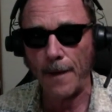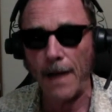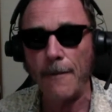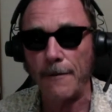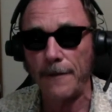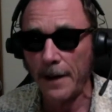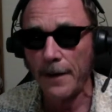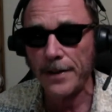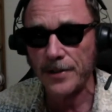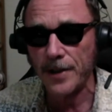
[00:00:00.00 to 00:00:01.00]
a
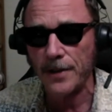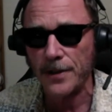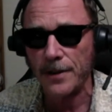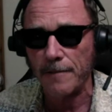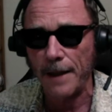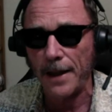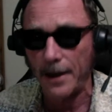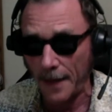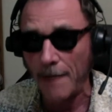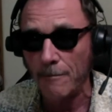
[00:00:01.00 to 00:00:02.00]
very sensitive man,
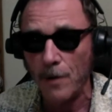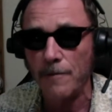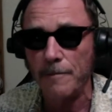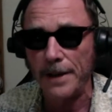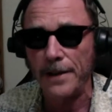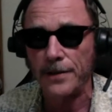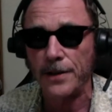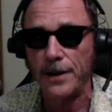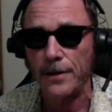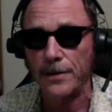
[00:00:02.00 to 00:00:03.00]
and that moved me to
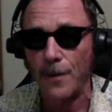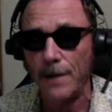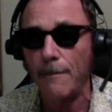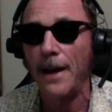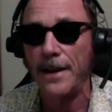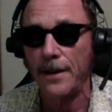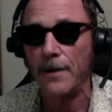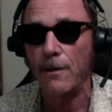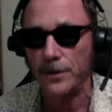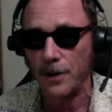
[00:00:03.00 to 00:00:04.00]
tears. One of my
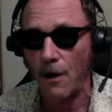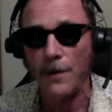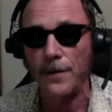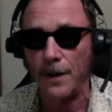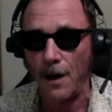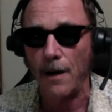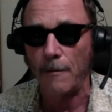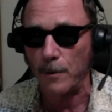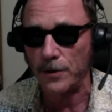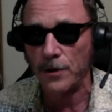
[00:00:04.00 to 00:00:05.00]
heroes, Halton
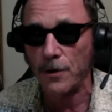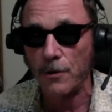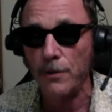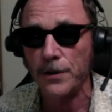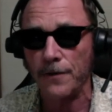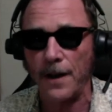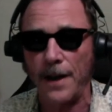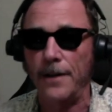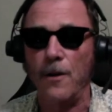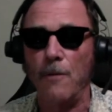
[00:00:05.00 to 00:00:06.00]
Arp, was crucified
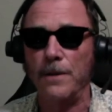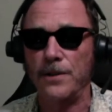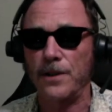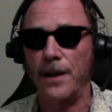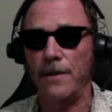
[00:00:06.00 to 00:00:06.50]
in open sight of